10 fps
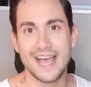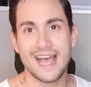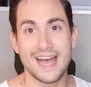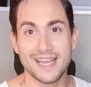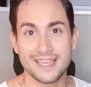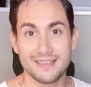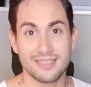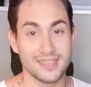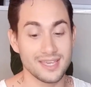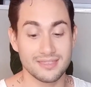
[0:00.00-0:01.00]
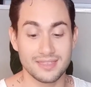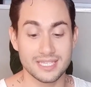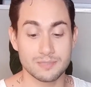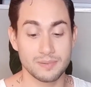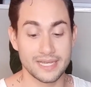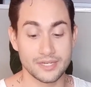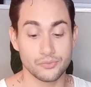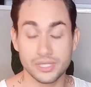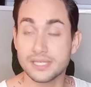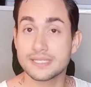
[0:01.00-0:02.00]
I think this plant
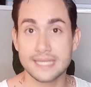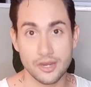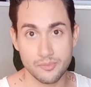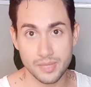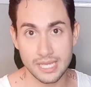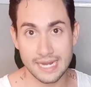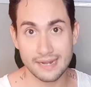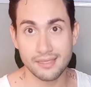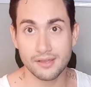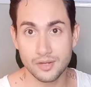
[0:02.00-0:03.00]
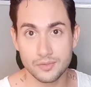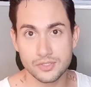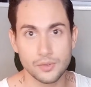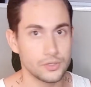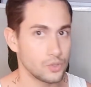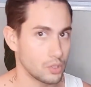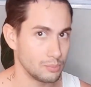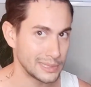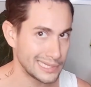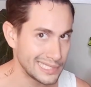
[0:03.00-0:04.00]
really scared me and I thought it was going to
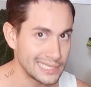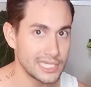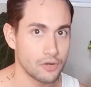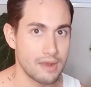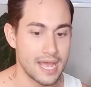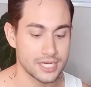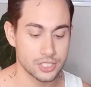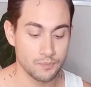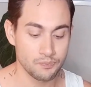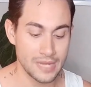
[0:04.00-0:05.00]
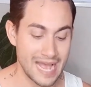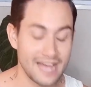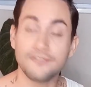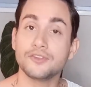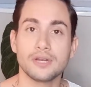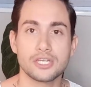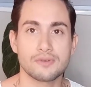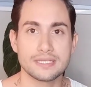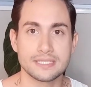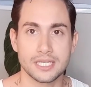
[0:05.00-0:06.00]
completely crash. After I
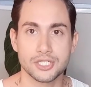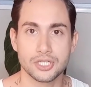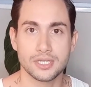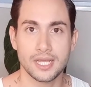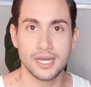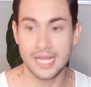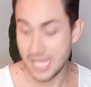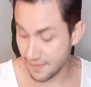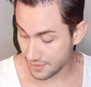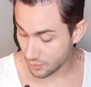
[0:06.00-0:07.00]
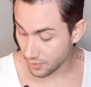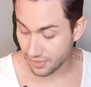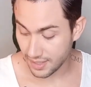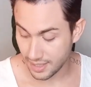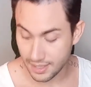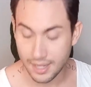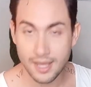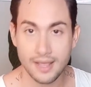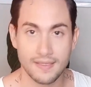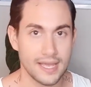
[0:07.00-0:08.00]
transitioned it, even within
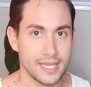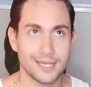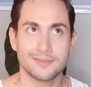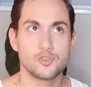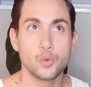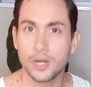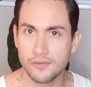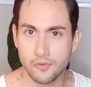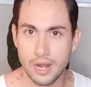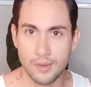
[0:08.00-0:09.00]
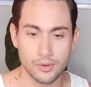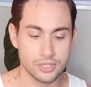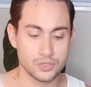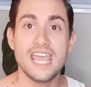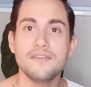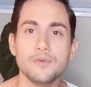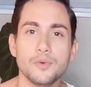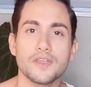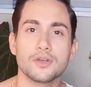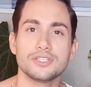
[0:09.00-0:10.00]
like 24 hours, even
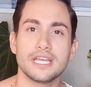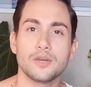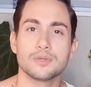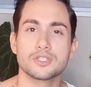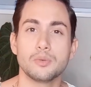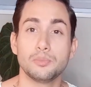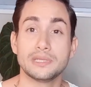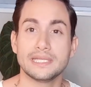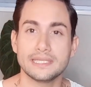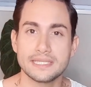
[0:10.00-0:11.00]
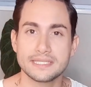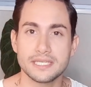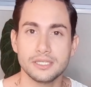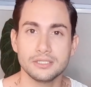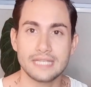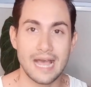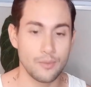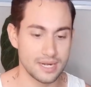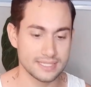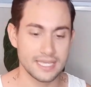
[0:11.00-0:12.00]
when the container was completely sealed, I
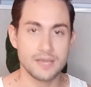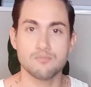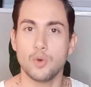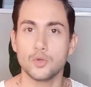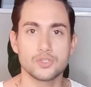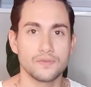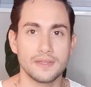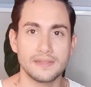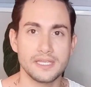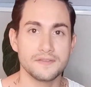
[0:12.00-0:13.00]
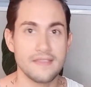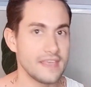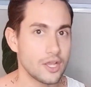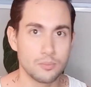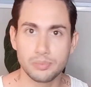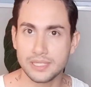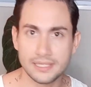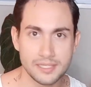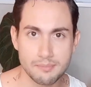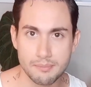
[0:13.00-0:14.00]
want to say most of the leaves, they
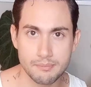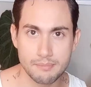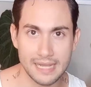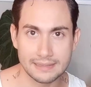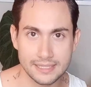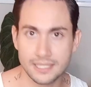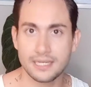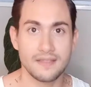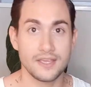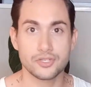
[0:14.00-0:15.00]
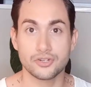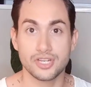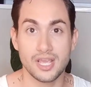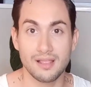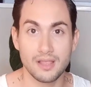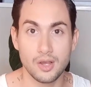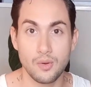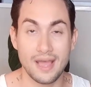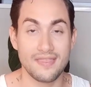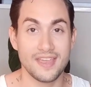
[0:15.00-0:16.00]
completely melted, they turned yellow,
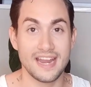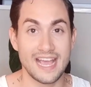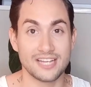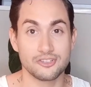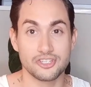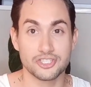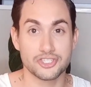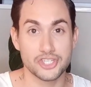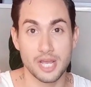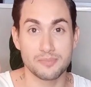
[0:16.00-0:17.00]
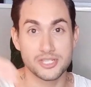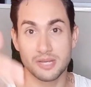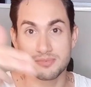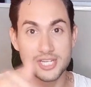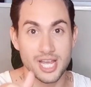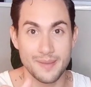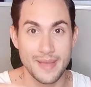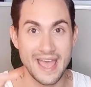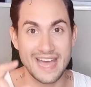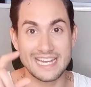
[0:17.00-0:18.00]
and then I had to just chop, chop, chop,
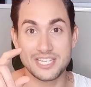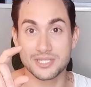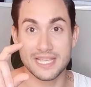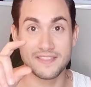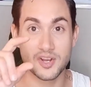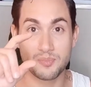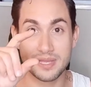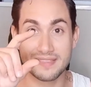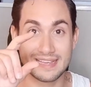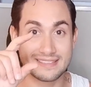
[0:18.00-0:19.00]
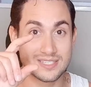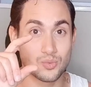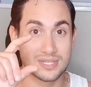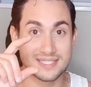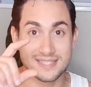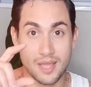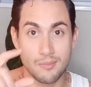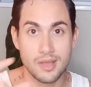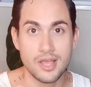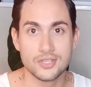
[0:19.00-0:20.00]
and it just ended up being like this one stem.